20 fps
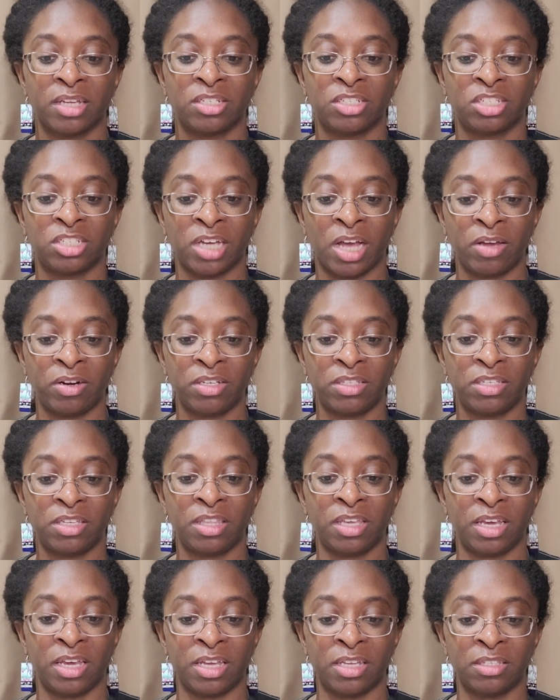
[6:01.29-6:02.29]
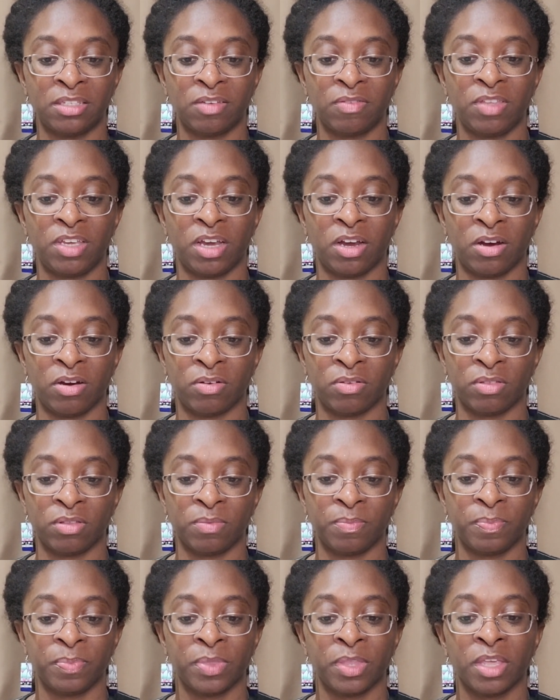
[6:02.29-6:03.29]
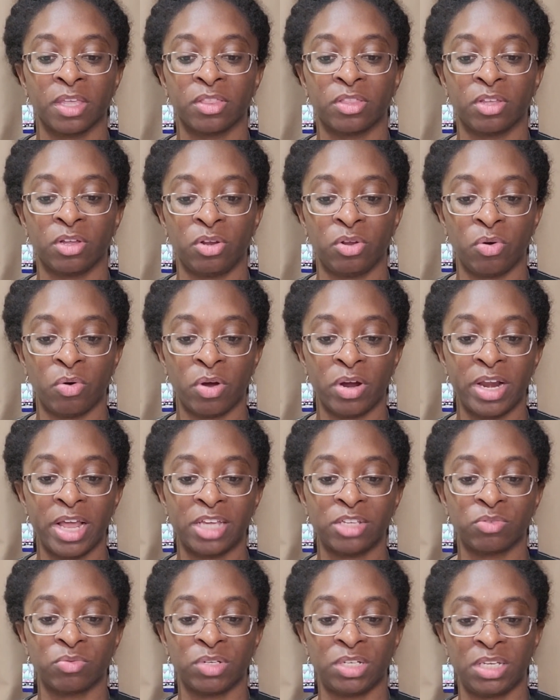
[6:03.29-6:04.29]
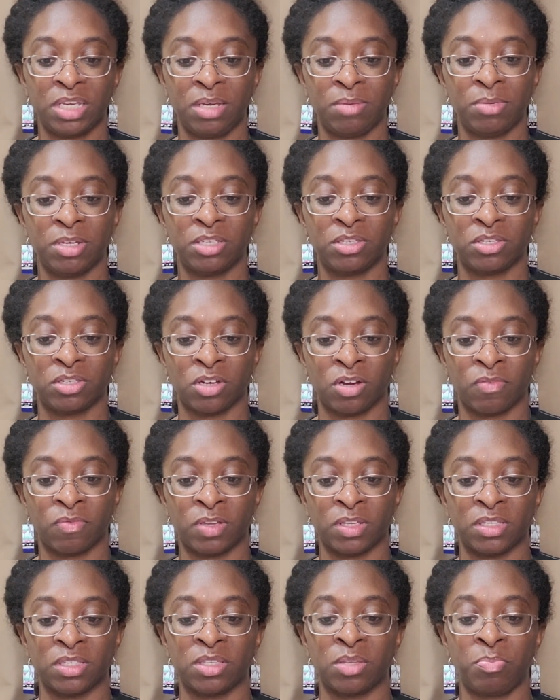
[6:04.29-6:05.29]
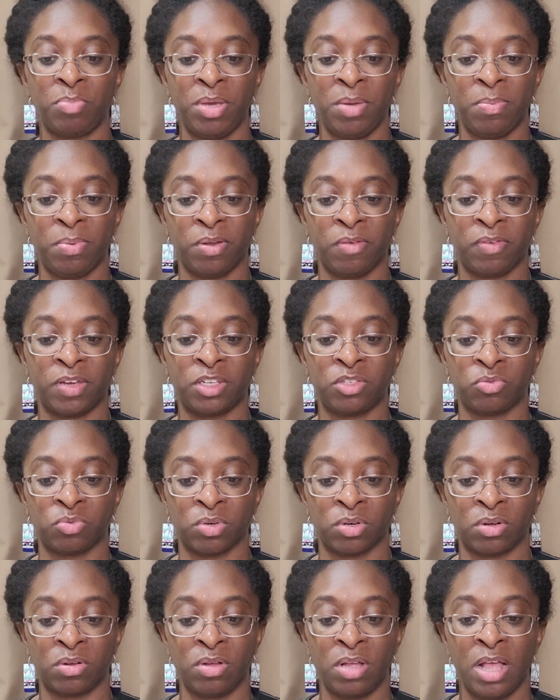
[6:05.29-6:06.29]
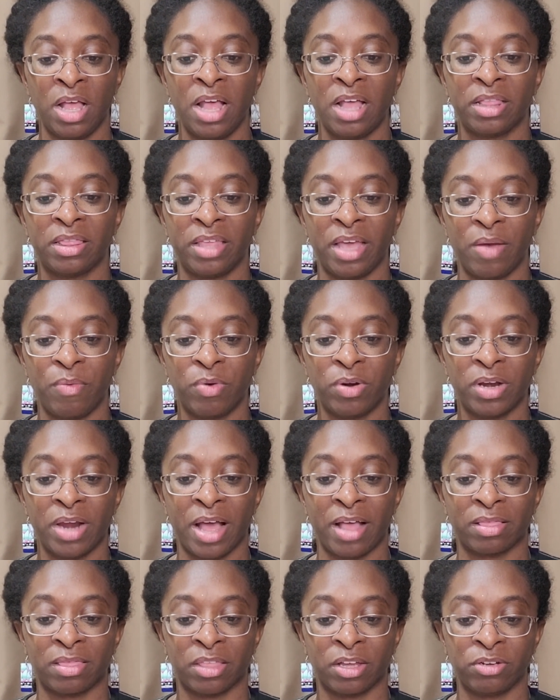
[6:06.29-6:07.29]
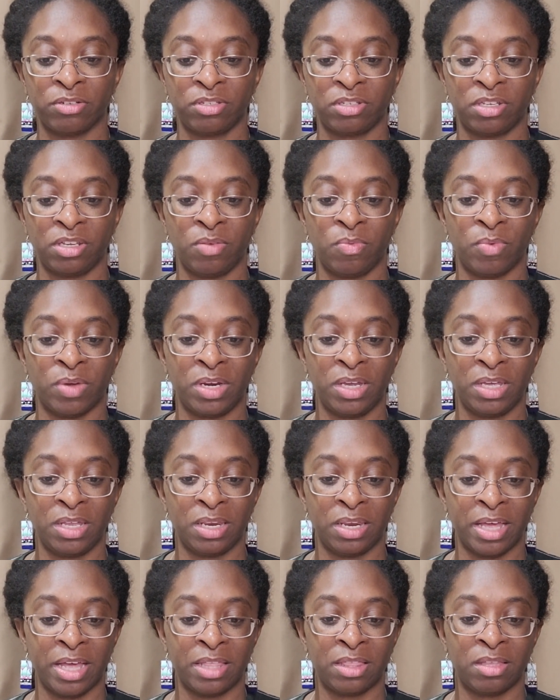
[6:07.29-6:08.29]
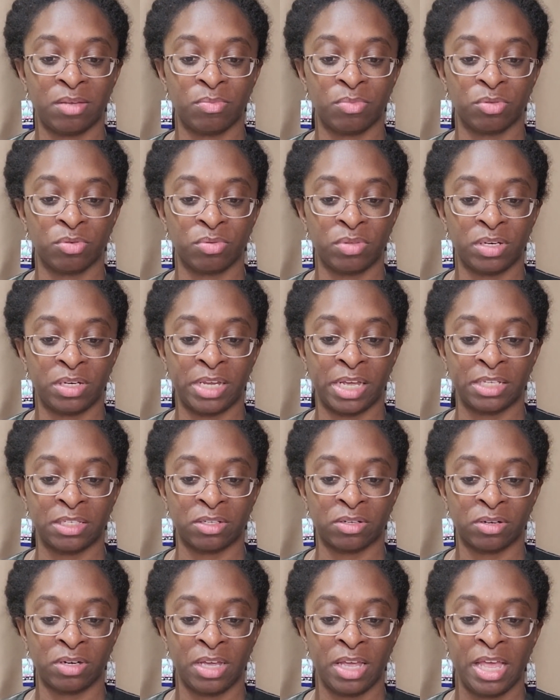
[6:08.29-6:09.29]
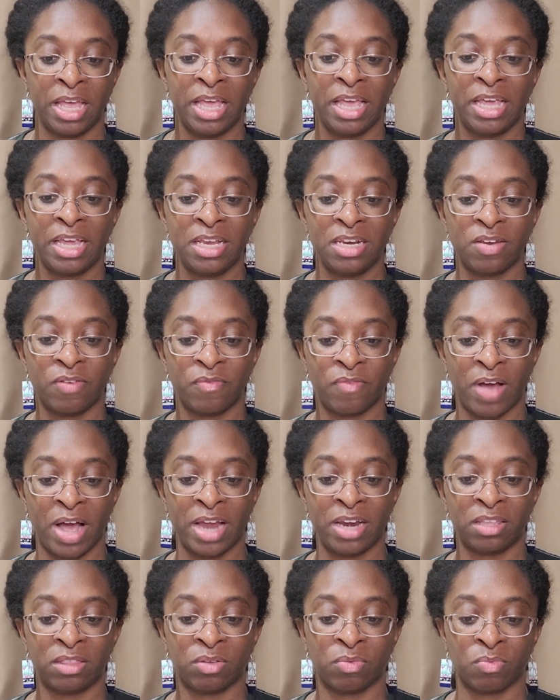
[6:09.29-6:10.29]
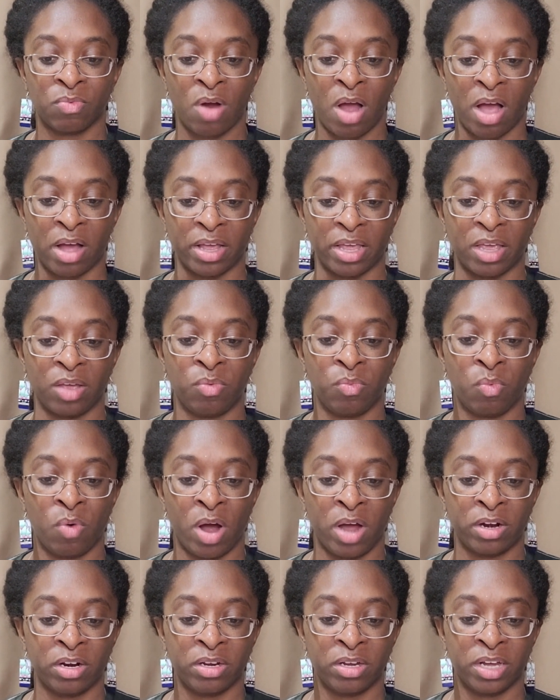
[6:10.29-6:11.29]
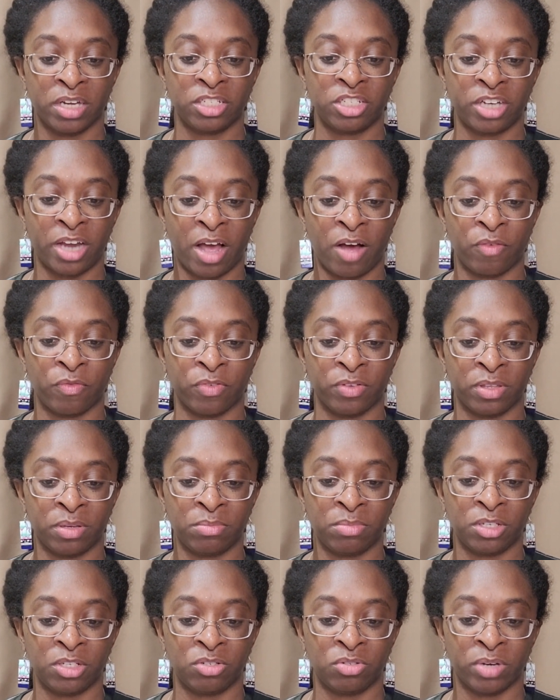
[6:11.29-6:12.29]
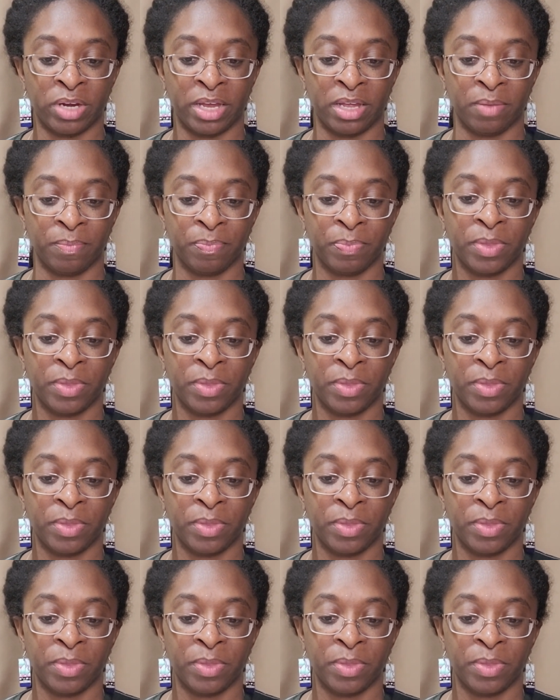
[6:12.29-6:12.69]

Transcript: Shout it to the ends of the earth. The Lord has redeemed his servants, the people of Israel. They were not thirsty when he led them through the desert. He divided the rock and water gushed out for them to drink.